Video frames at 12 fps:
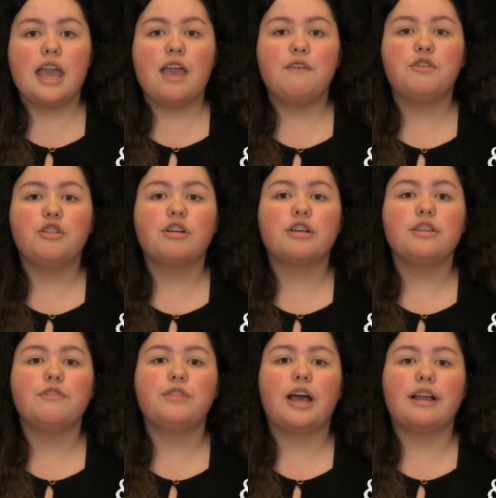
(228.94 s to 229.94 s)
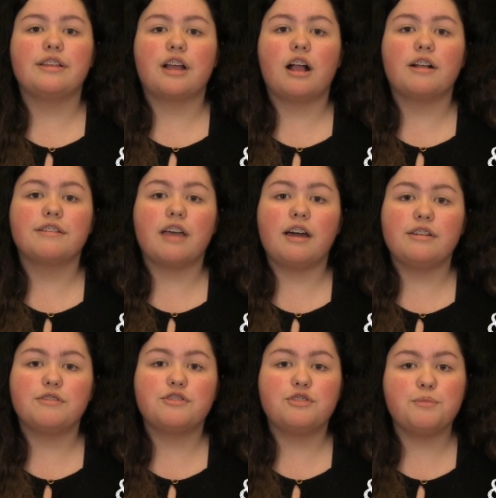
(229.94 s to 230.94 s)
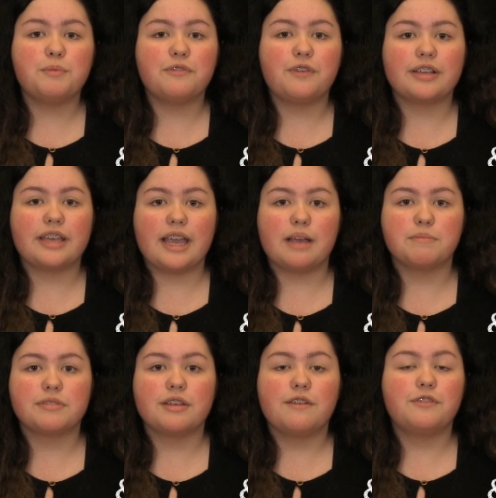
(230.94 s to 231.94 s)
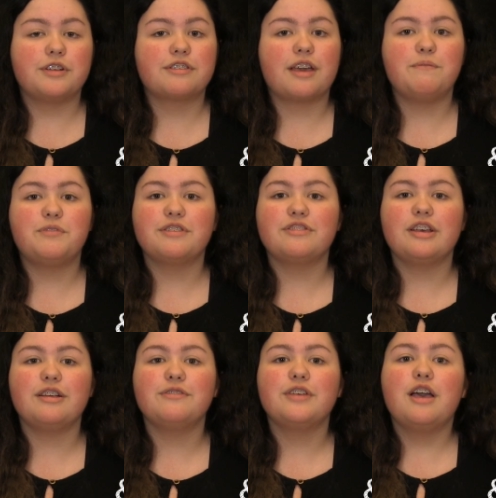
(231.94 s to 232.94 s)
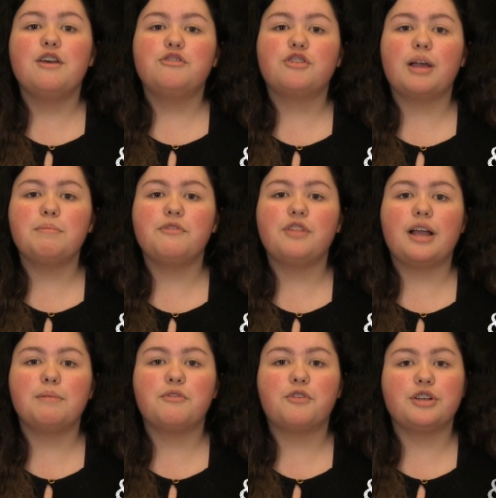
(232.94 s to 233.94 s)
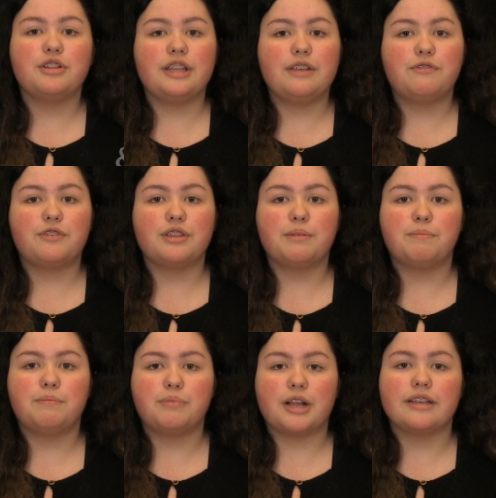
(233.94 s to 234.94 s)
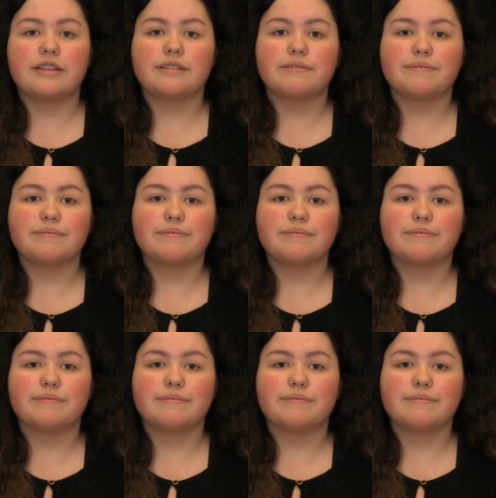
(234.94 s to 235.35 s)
If you look on the flyer, there are a ton of super fun camps. First come, first serve, so grab a flyer before you leave for the break.